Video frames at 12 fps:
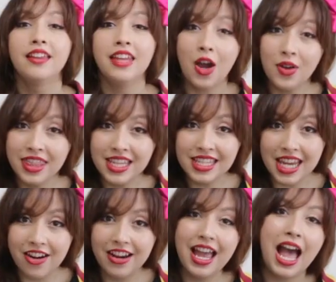Now in this
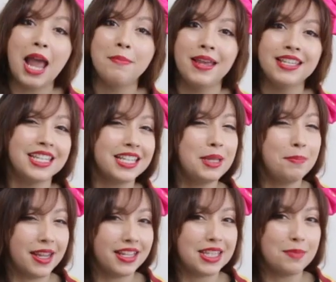area, I basically
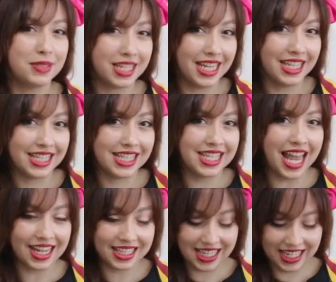picked up tins,
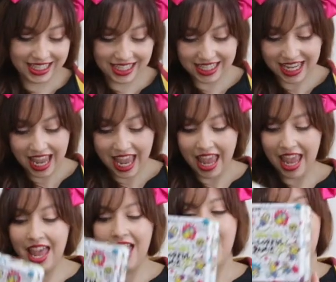snack tins,
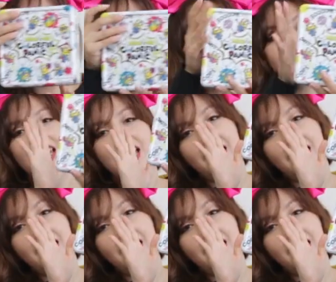and